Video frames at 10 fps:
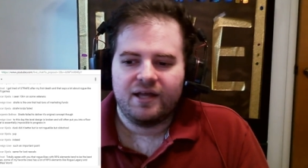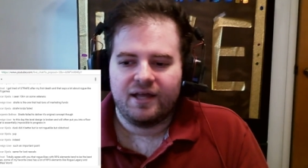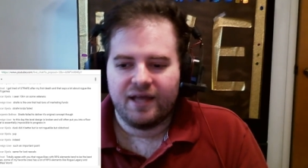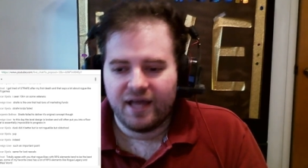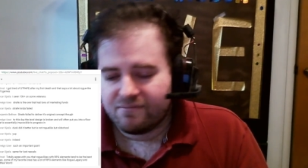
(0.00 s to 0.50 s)

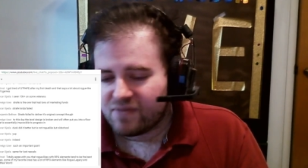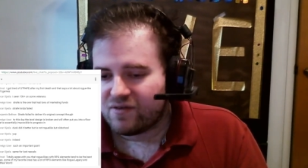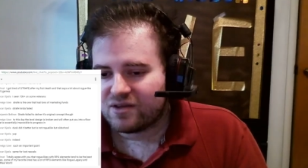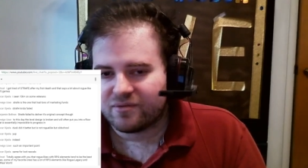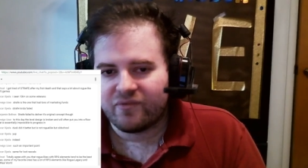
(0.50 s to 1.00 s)
And
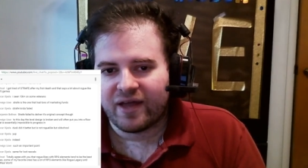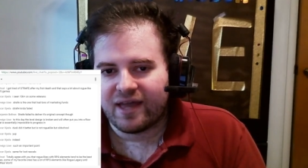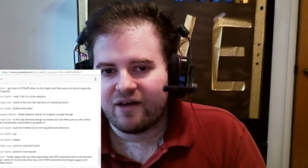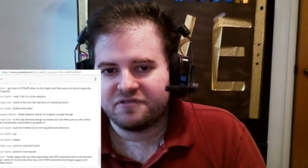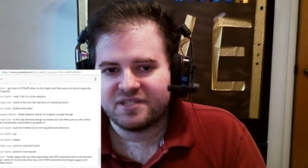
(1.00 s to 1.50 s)
even something like
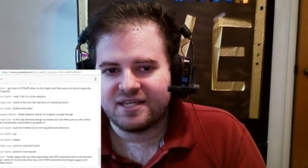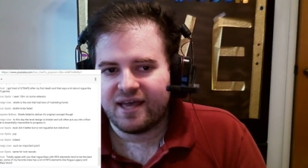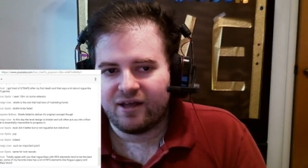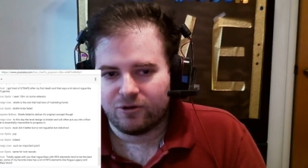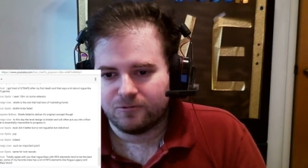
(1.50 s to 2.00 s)
F T
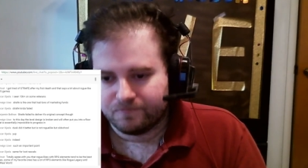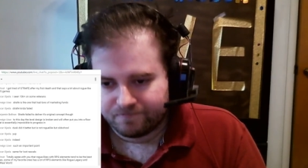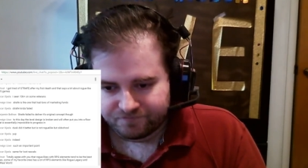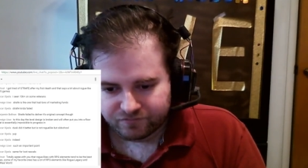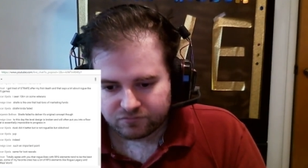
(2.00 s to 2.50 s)
L,
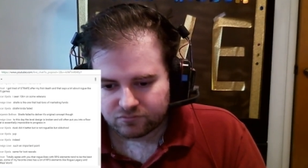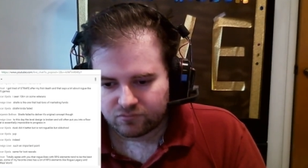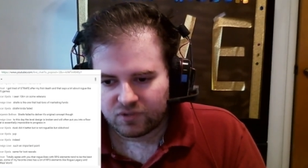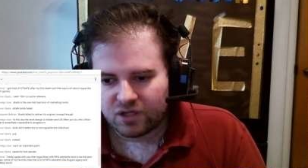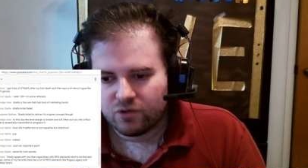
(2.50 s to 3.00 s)

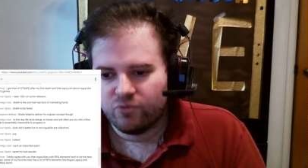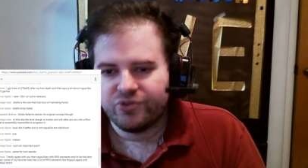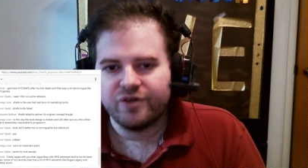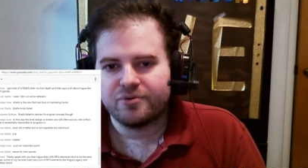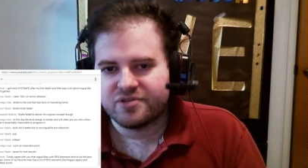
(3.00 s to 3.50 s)

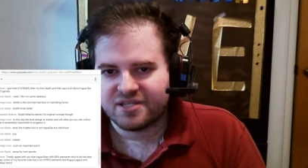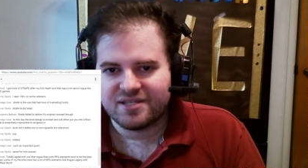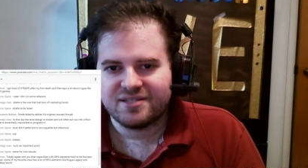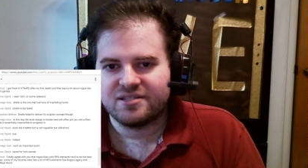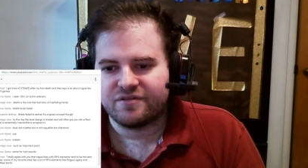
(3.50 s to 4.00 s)
the
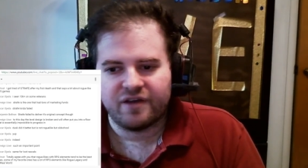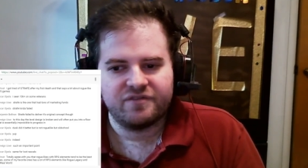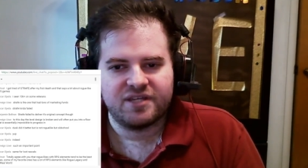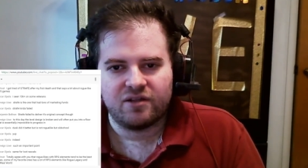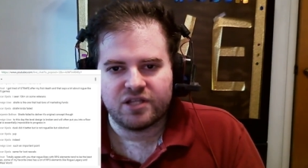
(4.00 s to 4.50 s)
persistence of F
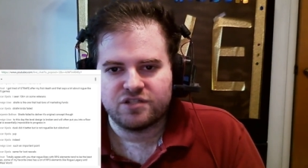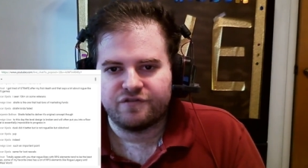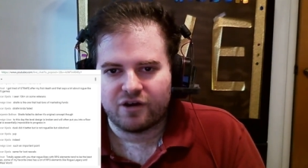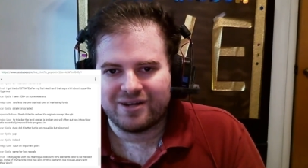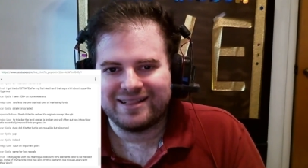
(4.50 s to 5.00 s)
T L is
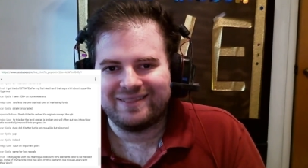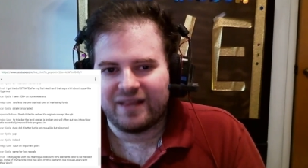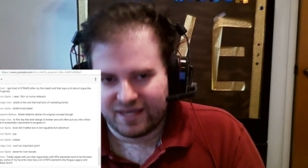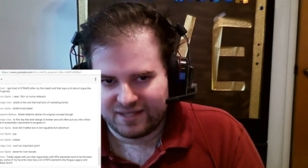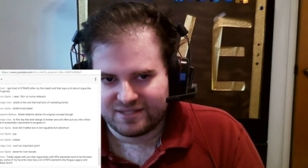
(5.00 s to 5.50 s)
very
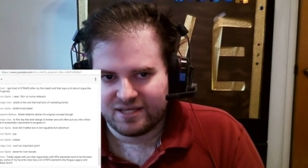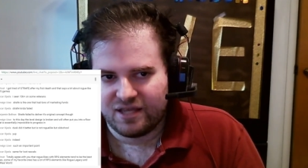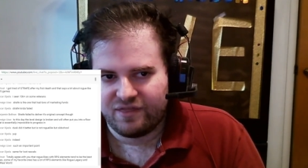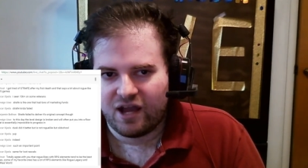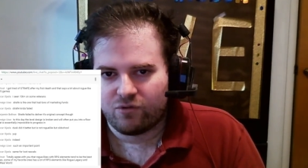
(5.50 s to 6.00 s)
light
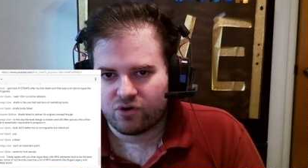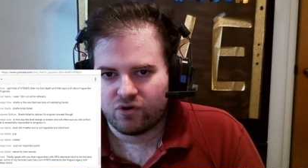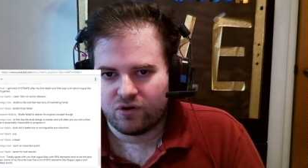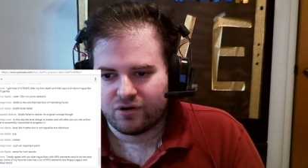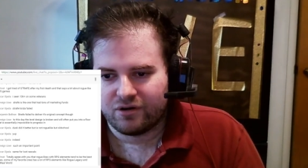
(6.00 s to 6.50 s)
in that
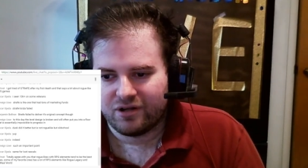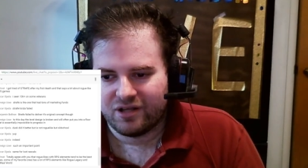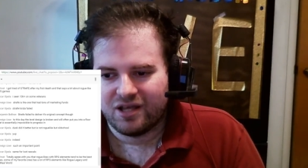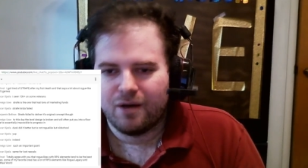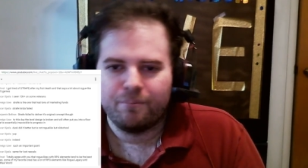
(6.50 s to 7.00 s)
regard,
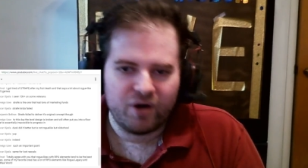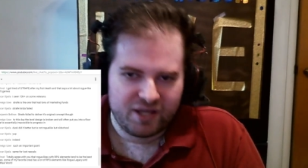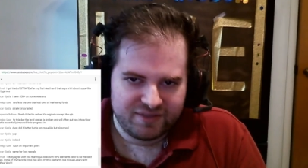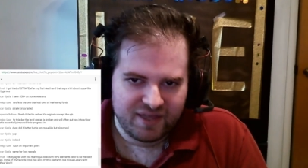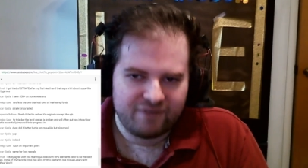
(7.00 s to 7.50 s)
but
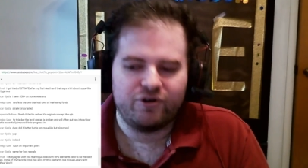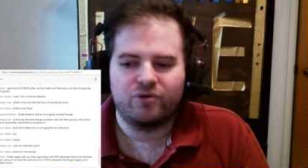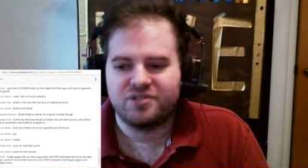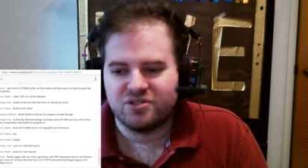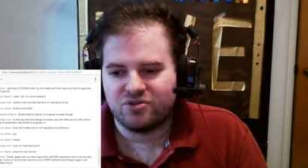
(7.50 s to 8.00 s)
it then
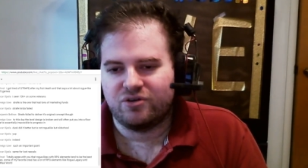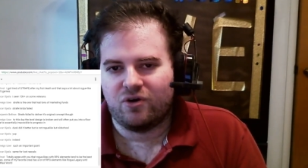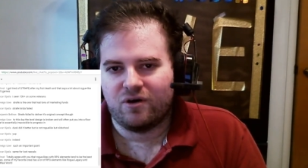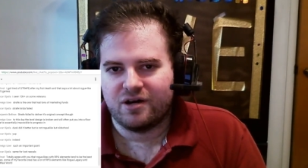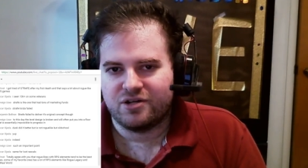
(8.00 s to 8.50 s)
focuses on
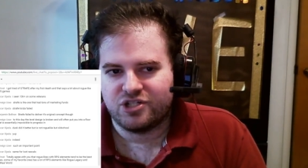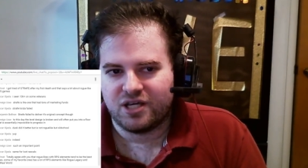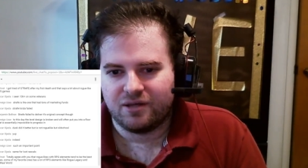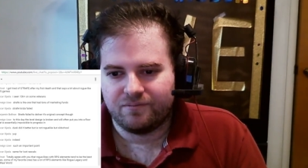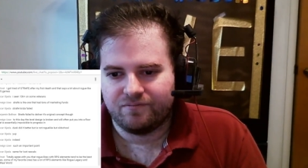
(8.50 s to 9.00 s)
R N G.